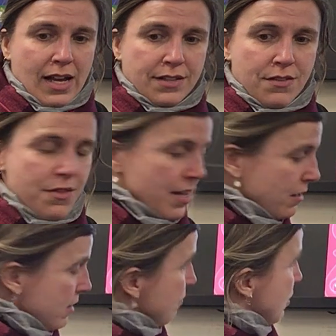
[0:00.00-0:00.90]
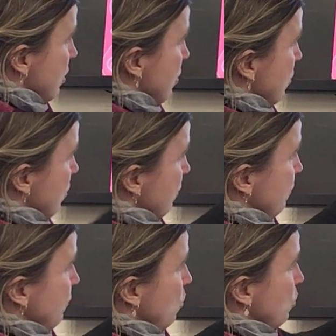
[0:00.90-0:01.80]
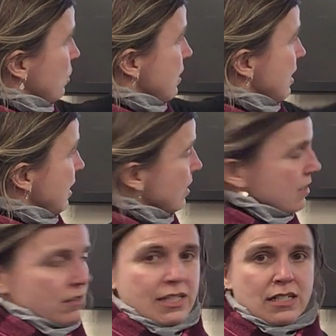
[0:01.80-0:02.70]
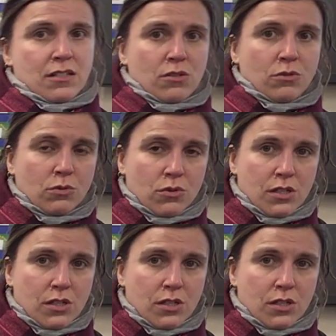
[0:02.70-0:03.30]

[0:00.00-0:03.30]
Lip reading: And then I've used 14 dinosaurs.